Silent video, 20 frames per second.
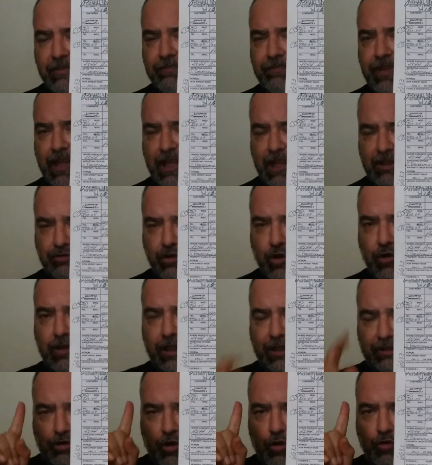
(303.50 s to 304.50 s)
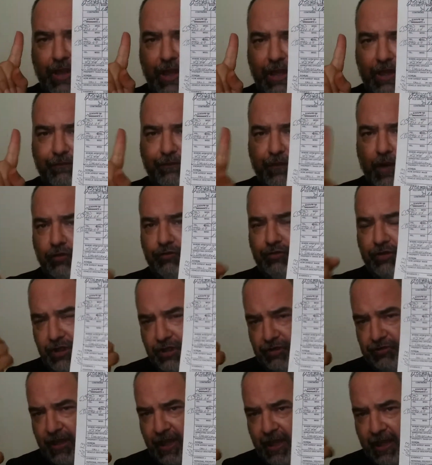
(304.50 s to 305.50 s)
It's okay to falsely
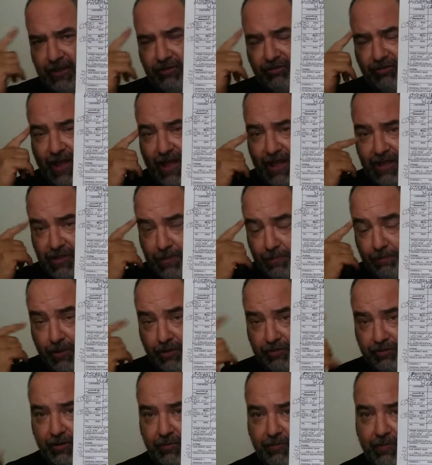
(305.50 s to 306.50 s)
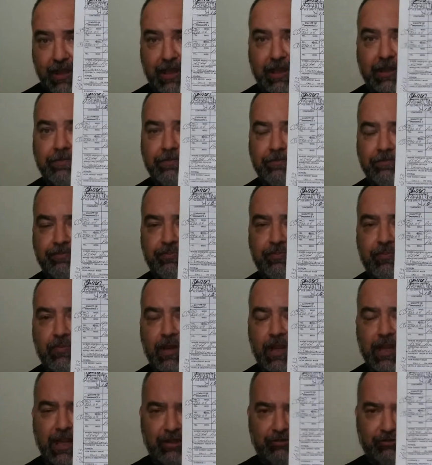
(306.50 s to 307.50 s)
detain / imprison me.
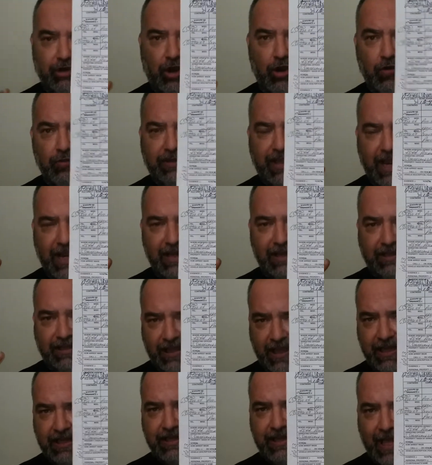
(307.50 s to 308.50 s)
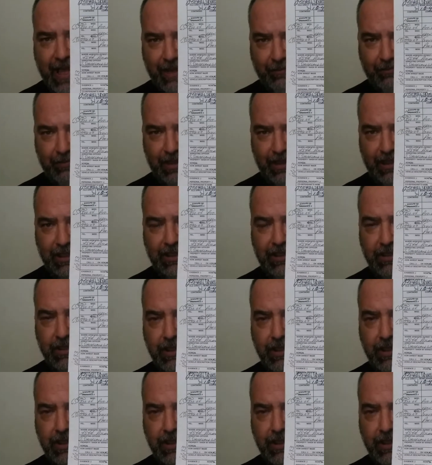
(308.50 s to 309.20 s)
It's okay to kidnap me.